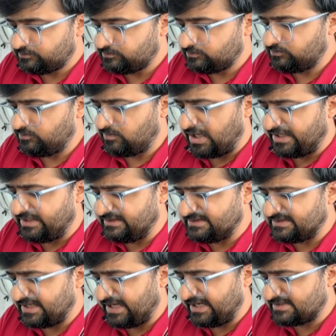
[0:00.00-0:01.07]

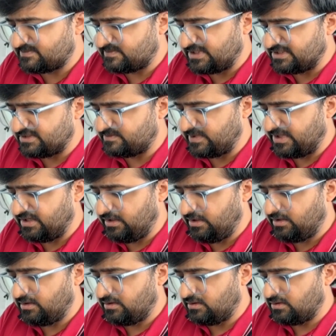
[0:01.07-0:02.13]
minus x plus b
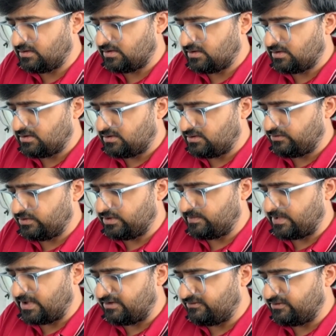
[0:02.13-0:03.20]
to the
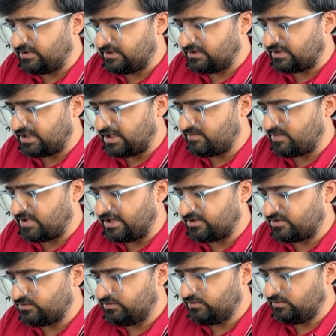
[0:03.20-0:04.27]
power 3 by
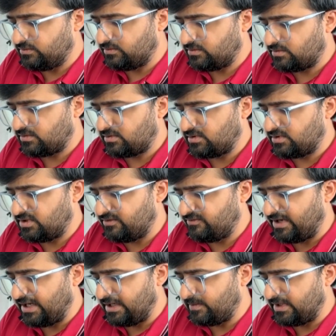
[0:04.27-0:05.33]
2
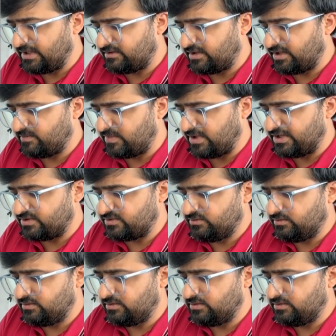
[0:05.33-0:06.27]
divide by 3 by 2